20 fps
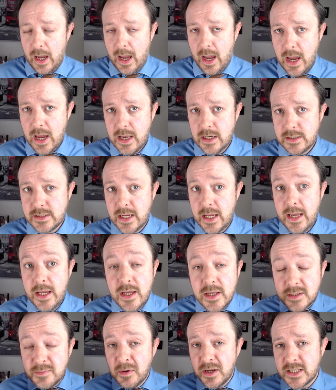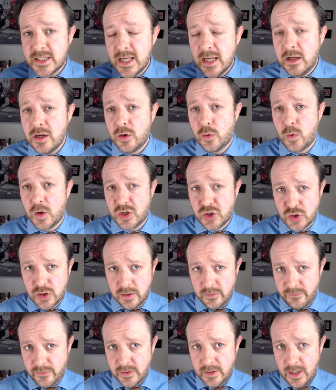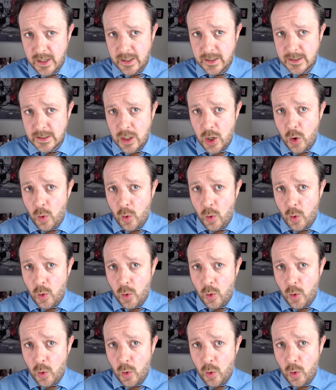And here's my second question of the day.